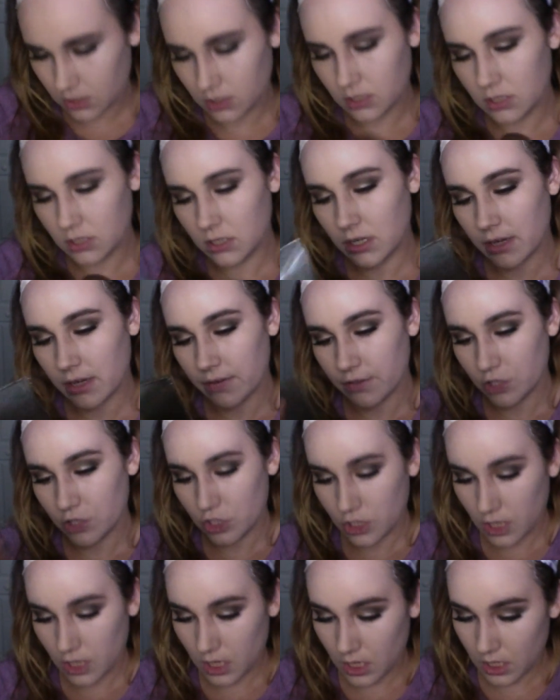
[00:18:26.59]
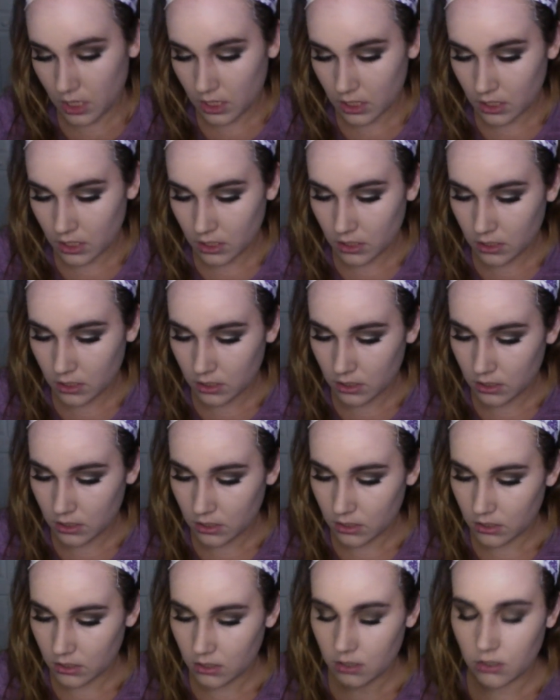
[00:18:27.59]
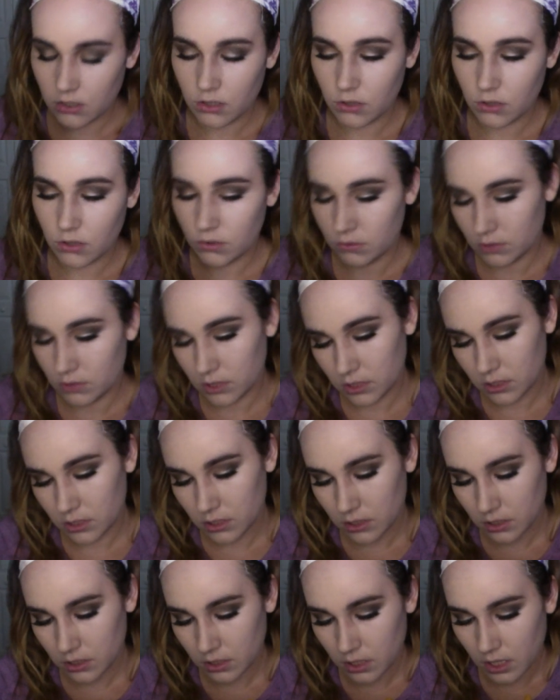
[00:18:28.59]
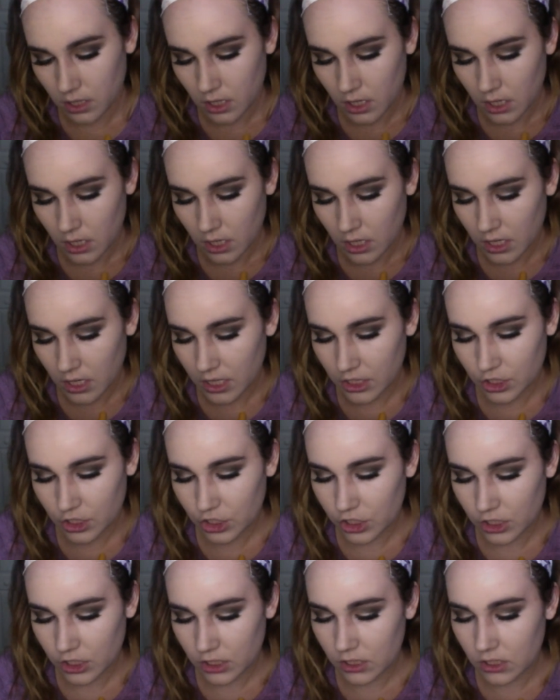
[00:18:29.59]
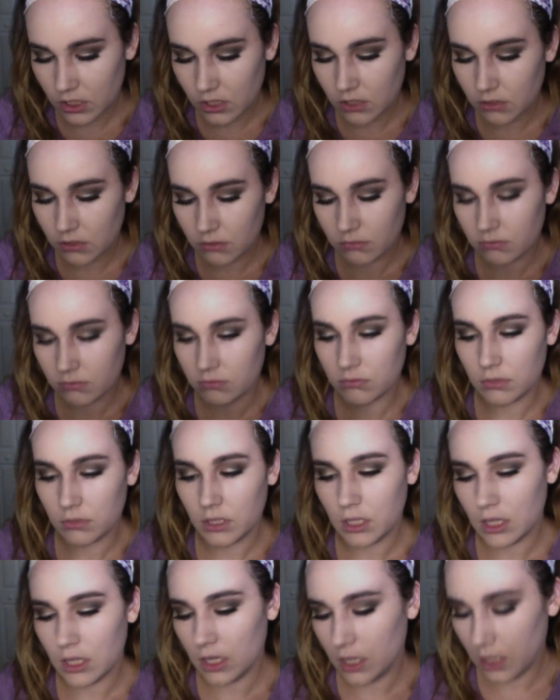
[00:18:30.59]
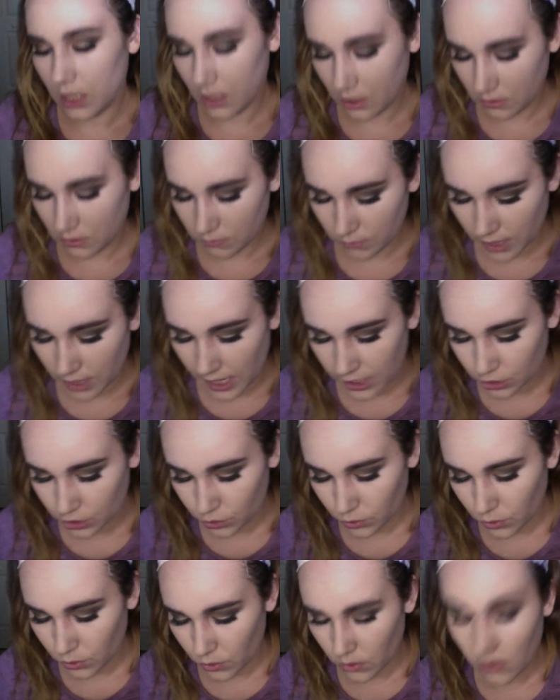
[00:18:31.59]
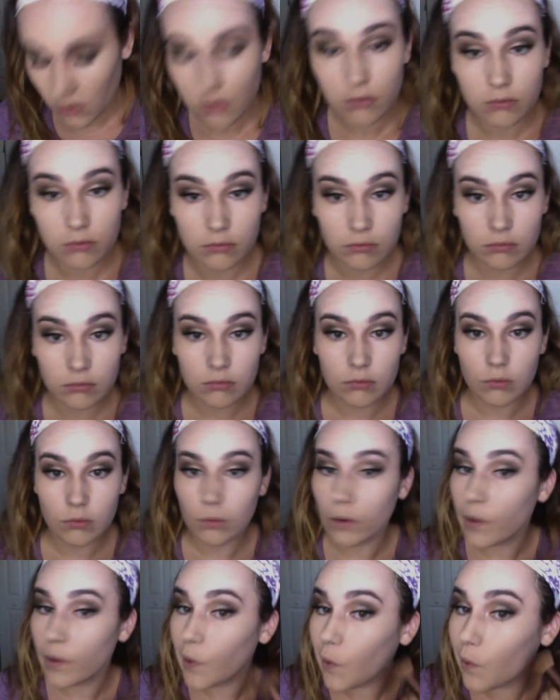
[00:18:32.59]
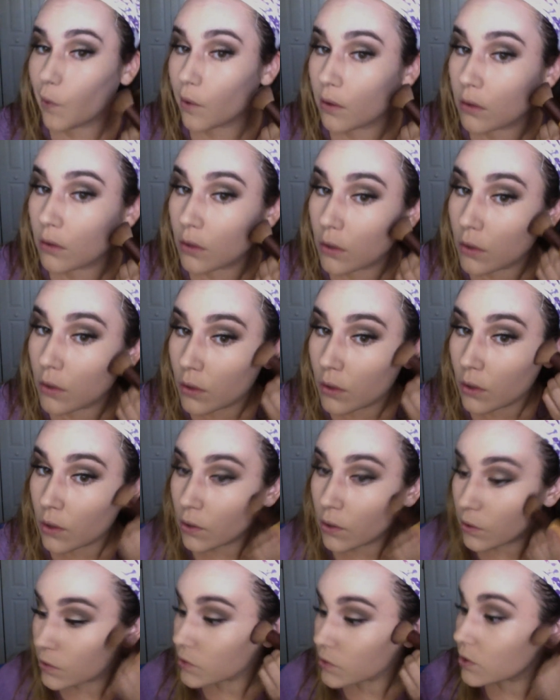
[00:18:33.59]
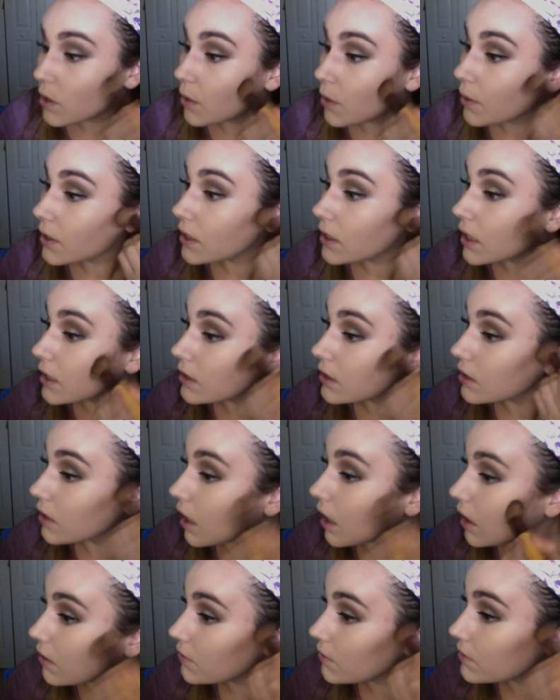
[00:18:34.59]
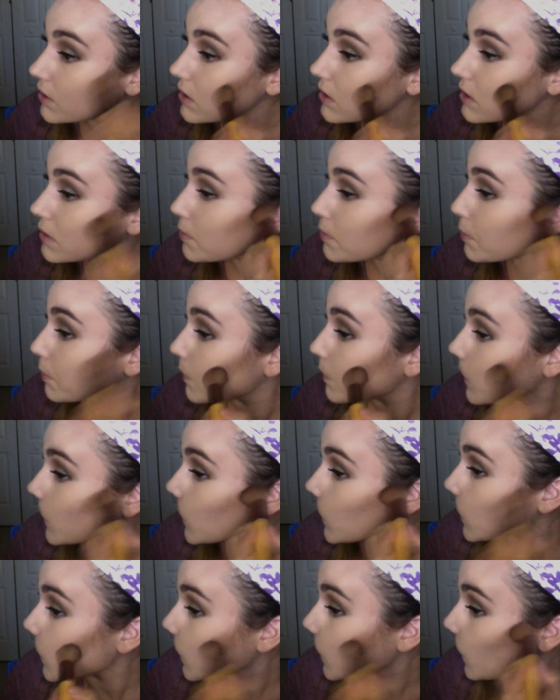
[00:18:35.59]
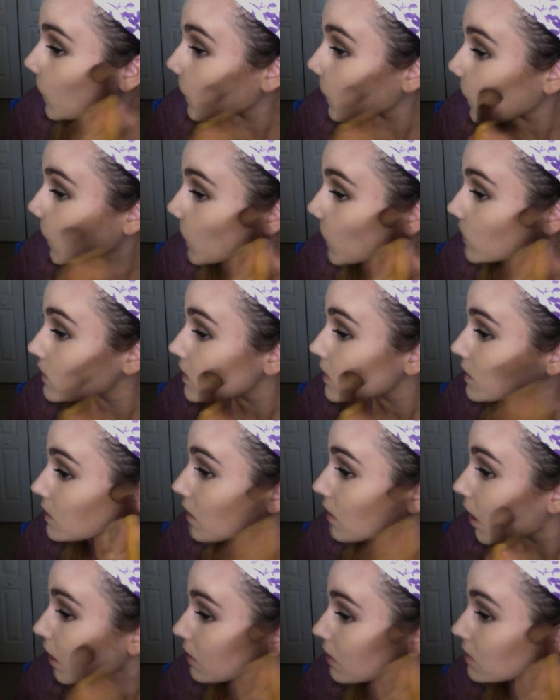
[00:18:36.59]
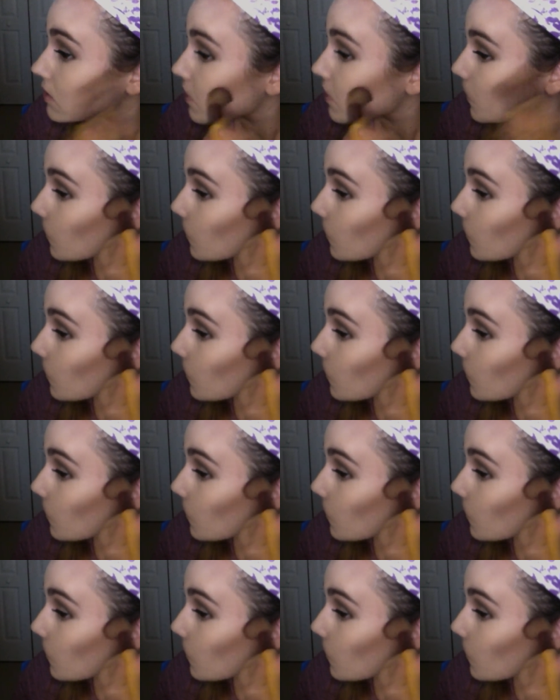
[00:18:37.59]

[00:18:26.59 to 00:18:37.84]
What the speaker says: Does that have a shade? No. It's just the natural one. So, and I love this mirror. This is awesome.